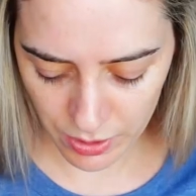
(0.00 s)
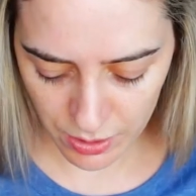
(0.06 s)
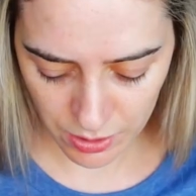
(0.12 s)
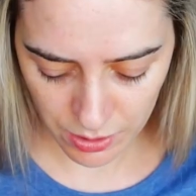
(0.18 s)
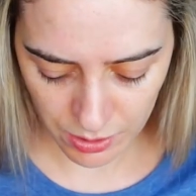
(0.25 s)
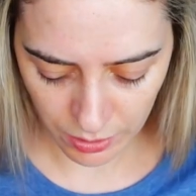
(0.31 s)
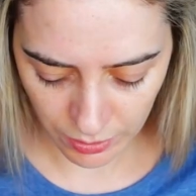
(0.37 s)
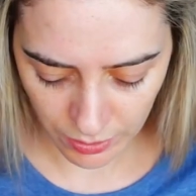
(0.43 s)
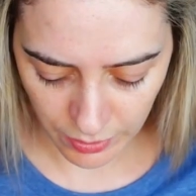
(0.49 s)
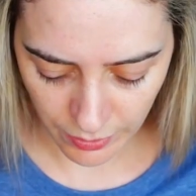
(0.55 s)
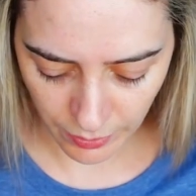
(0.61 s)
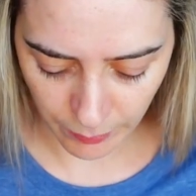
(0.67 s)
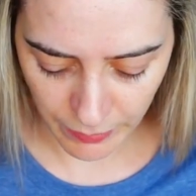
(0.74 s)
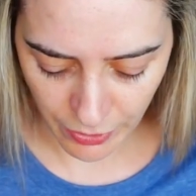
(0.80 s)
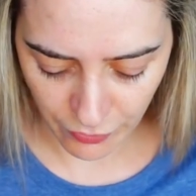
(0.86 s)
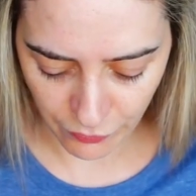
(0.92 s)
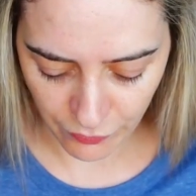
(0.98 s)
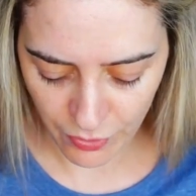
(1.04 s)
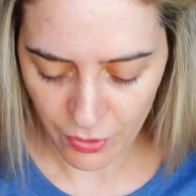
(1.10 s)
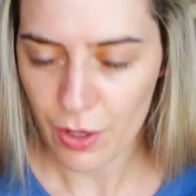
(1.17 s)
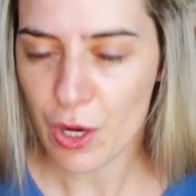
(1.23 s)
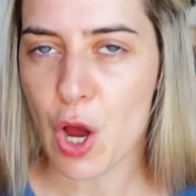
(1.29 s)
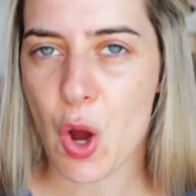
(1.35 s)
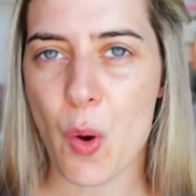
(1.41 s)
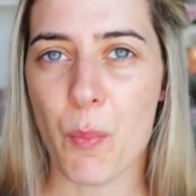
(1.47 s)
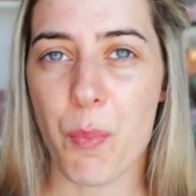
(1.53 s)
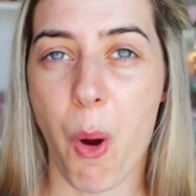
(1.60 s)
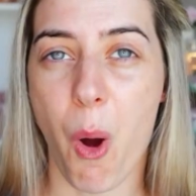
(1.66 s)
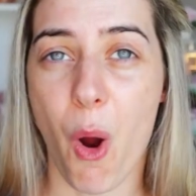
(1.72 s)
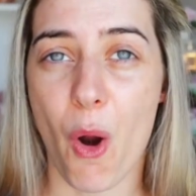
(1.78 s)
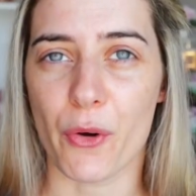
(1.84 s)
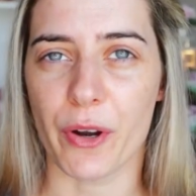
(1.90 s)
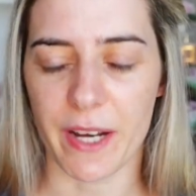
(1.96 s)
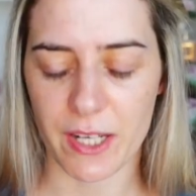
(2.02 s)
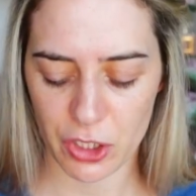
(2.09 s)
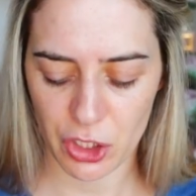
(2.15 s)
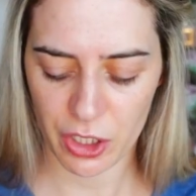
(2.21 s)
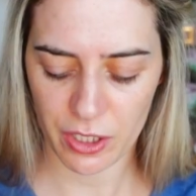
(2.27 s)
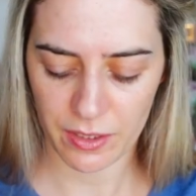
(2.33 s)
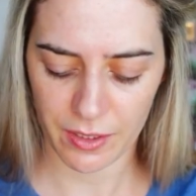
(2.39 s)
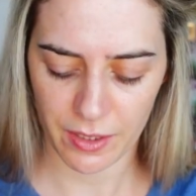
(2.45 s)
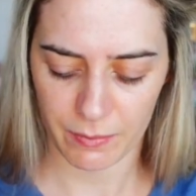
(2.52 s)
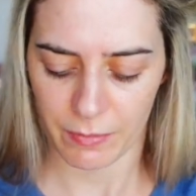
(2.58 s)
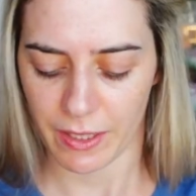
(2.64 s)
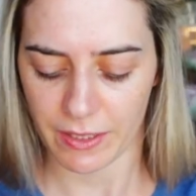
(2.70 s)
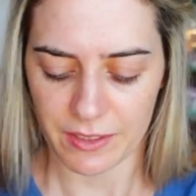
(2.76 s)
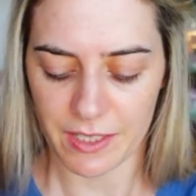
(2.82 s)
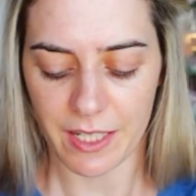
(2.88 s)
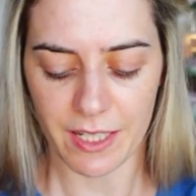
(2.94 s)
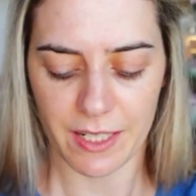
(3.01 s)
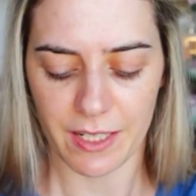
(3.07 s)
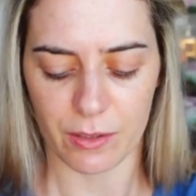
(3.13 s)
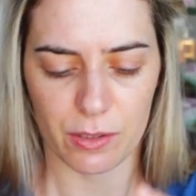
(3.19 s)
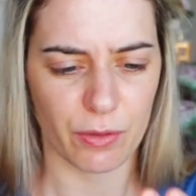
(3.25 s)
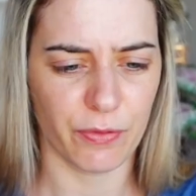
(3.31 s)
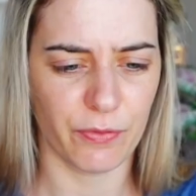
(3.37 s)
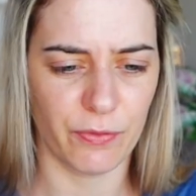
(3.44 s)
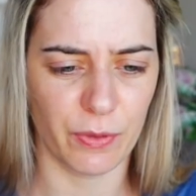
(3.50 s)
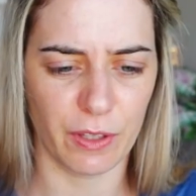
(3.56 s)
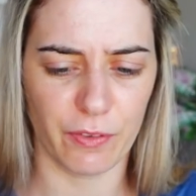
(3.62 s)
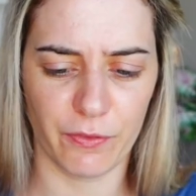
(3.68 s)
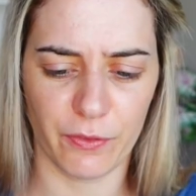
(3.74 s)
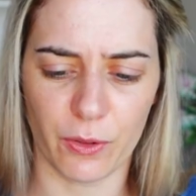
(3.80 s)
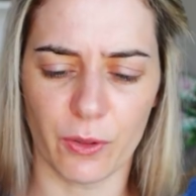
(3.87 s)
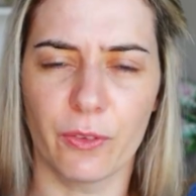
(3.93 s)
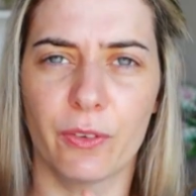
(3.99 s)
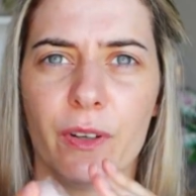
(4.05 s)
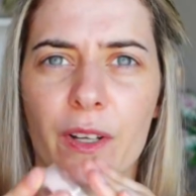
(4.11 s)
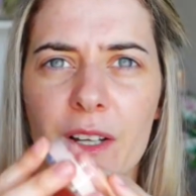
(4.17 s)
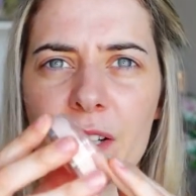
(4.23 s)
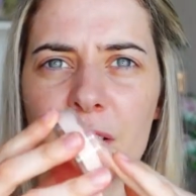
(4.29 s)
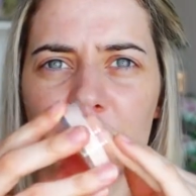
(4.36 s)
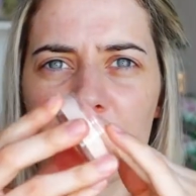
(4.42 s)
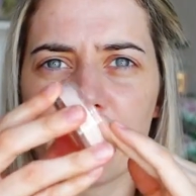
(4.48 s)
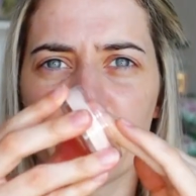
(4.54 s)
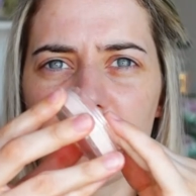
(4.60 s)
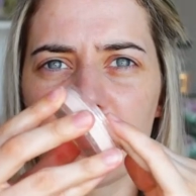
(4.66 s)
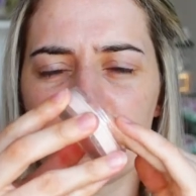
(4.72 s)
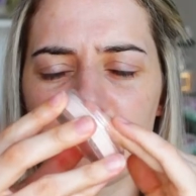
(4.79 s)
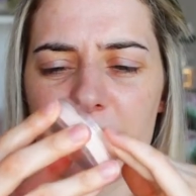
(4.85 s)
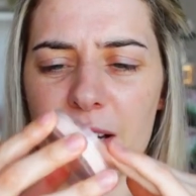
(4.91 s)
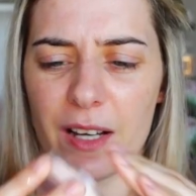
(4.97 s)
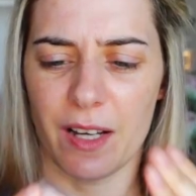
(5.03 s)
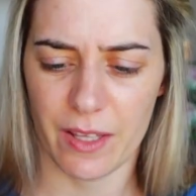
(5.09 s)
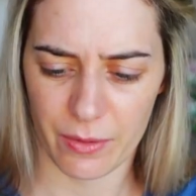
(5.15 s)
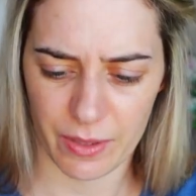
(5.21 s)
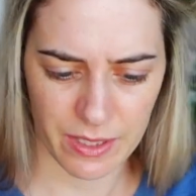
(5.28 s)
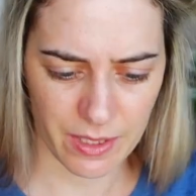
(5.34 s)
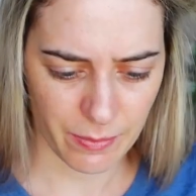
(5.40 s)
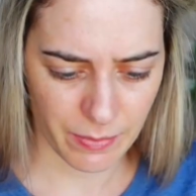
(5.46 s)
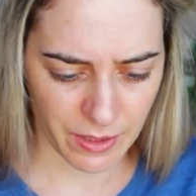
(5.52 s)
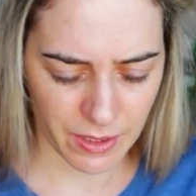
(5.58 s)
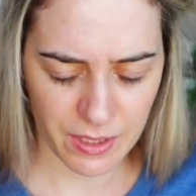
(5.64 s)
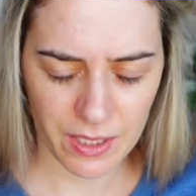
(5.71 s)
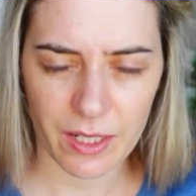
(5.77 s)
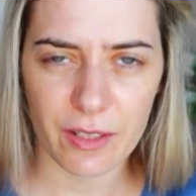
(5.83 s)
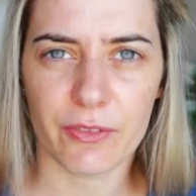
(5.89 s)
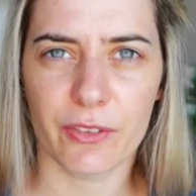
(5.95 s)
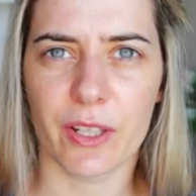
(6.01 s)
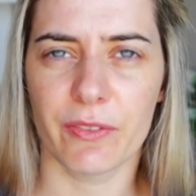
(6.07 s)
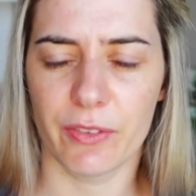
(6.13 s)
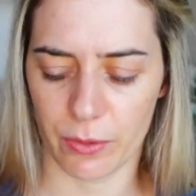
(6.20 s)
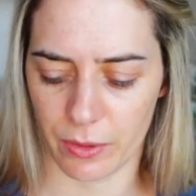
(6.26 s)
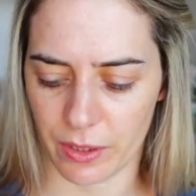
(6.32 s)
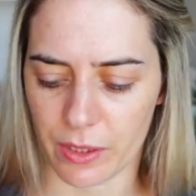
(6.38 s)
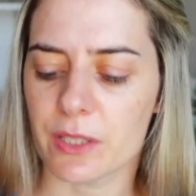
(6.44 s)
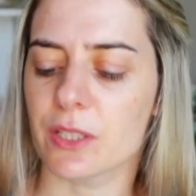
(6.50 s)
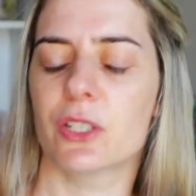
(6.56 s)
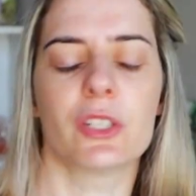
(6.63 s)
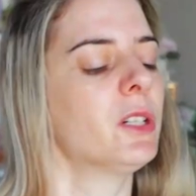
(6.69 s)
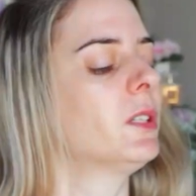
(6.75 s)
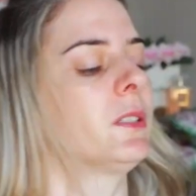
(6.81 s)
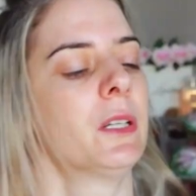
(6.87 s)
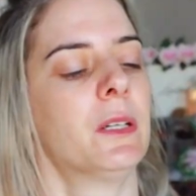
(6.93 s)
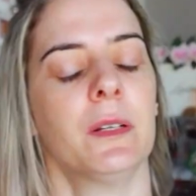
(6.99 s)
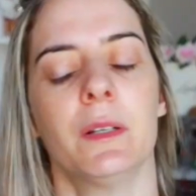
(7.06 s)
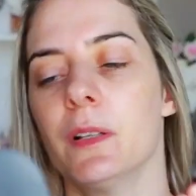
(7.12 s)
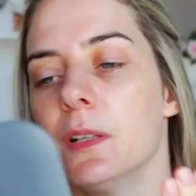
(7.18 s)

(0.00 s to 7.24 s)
There's still a little bit of porridge. I'm like digging into with 4 fingers now, otherwise I'm going to take forever with this shit.